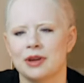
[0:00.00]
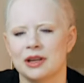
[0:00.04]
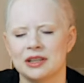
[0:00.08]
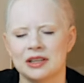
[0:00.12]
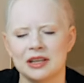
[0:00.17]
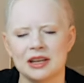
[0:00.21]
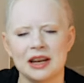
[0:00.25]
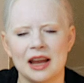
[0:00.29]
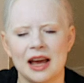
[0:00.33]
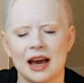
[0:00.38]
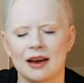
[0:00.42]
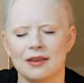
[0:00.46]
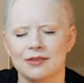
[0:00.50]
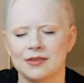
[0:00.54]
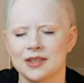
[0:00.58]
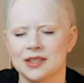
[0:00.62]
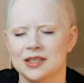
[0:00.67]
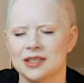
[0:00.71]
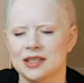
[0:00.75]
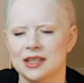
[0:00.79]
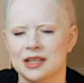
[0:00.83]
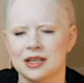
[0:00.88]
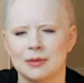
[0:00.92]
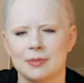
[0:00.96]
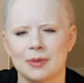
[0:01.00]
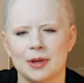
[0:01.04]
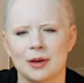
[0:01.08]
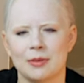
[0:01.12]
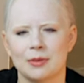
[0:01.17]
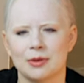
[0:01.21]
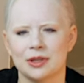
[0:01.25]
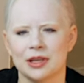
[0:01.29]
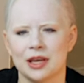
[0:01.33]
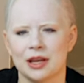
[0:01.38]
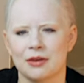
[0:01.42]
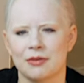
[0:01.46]
I didn't have to see to be
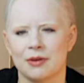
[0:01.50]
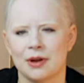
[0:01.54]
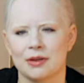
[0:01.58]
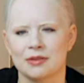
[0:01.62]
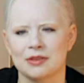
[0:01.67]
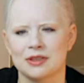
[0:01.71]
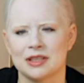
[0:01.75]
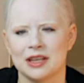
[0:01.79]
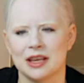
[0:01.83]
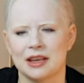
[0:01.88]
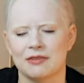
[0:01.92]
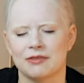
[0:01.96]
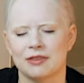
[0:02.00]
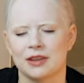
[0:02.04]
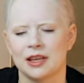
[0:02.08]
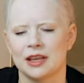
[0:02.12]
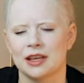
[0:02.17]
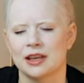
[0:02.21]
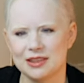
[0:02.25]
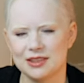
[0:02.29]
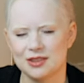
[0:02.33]
able to get around safely.